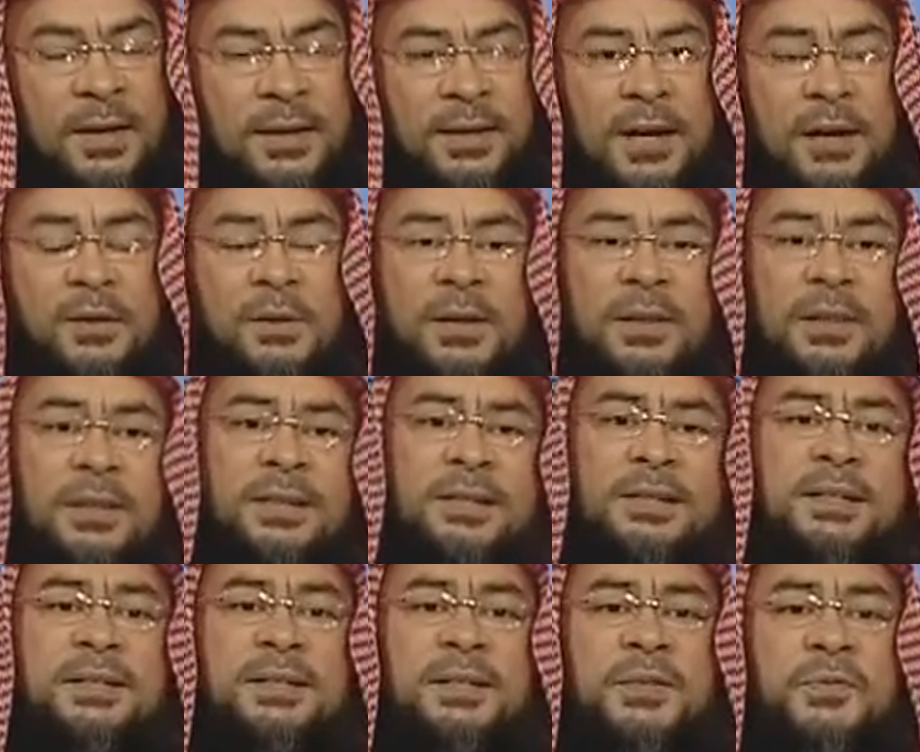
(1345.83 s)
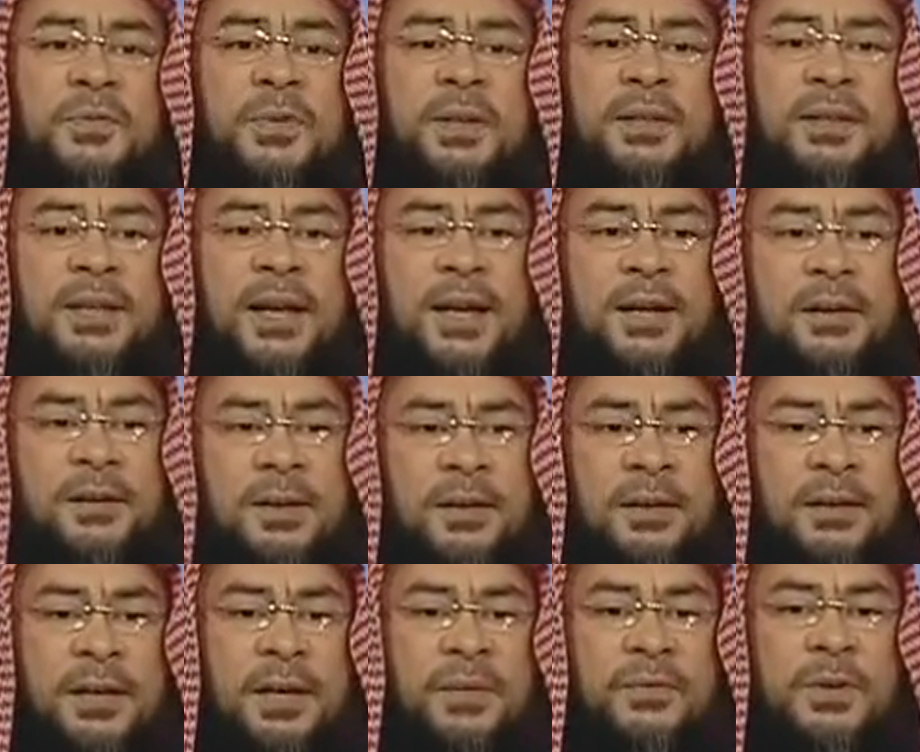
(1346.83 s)
Now, this is different than
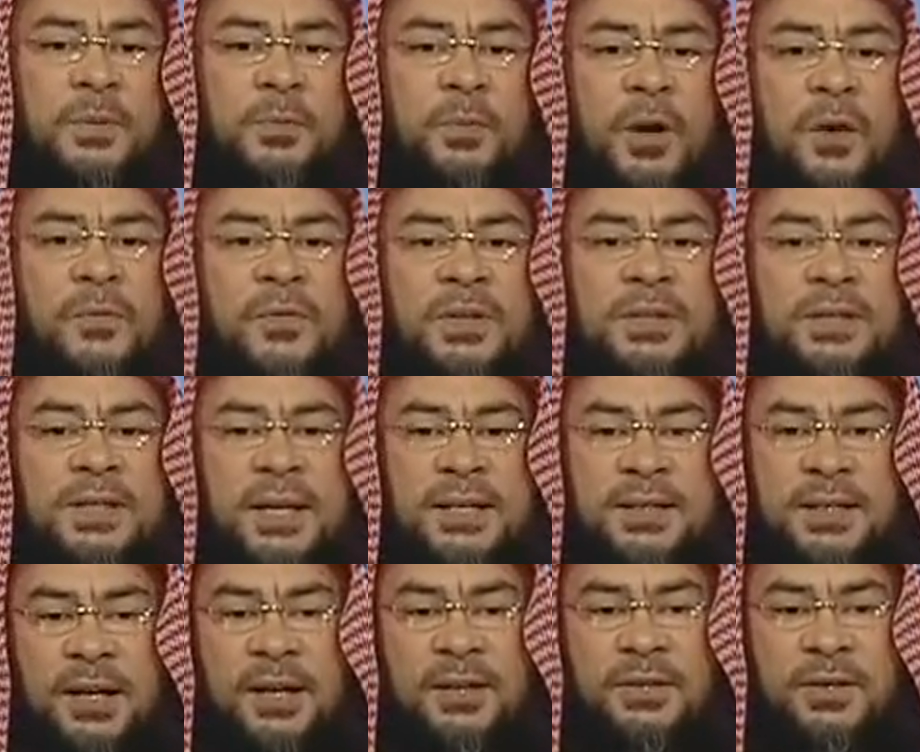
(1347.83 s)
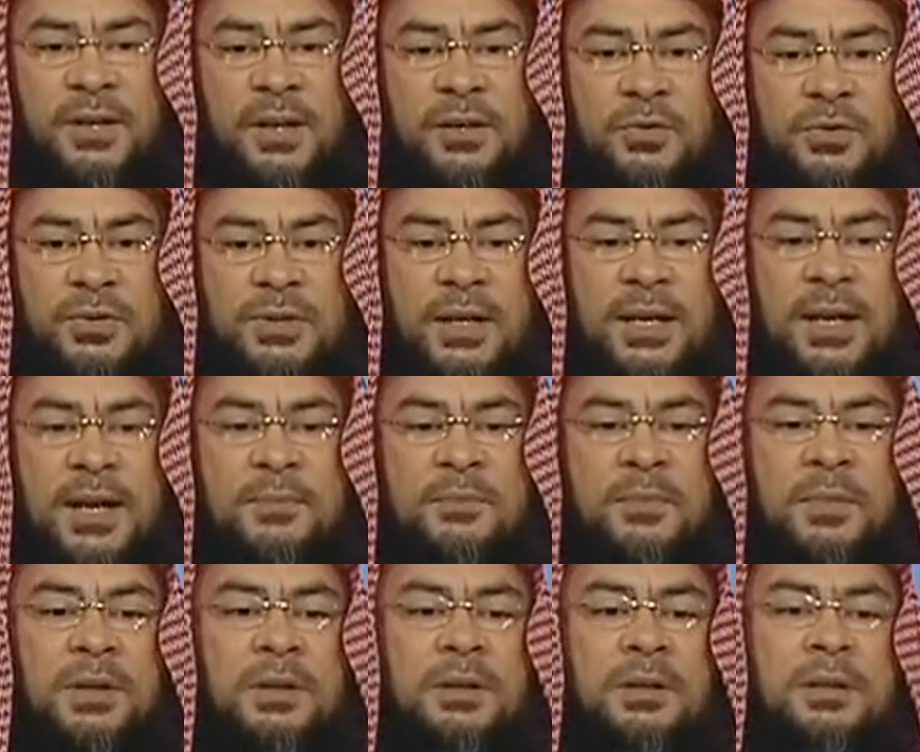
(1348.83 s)
if the Prophet says, alayhi salatu wassalam,
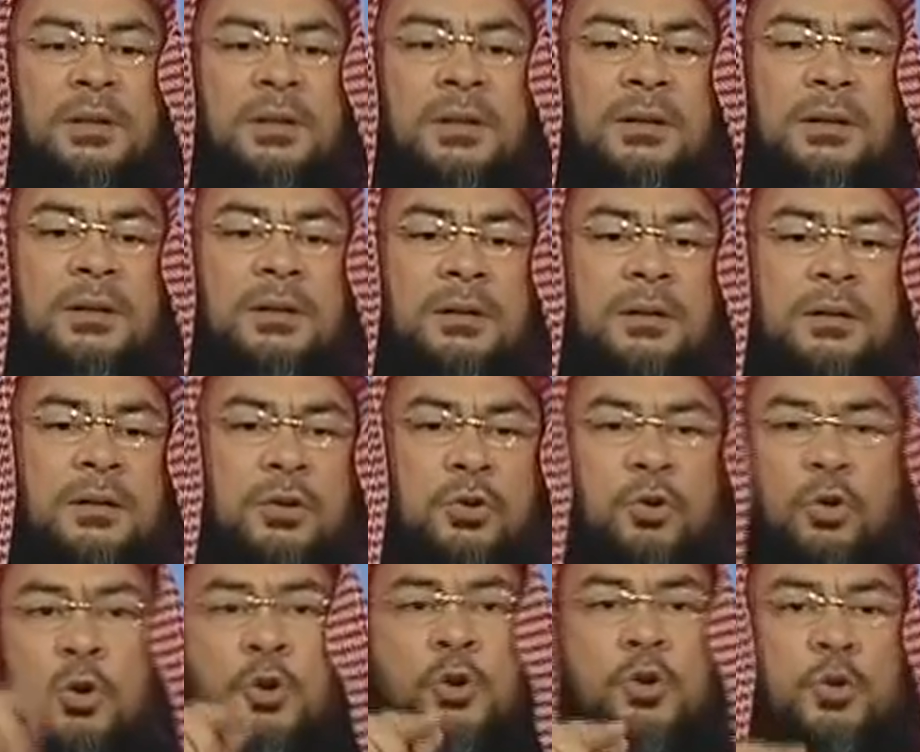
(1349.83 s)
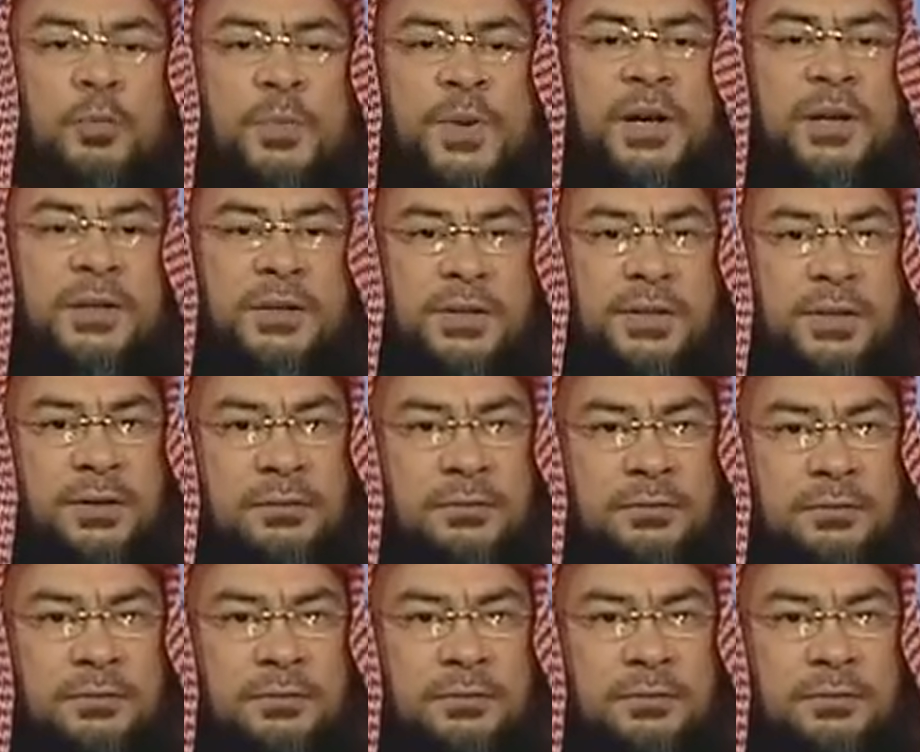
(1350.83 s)
grow your beards.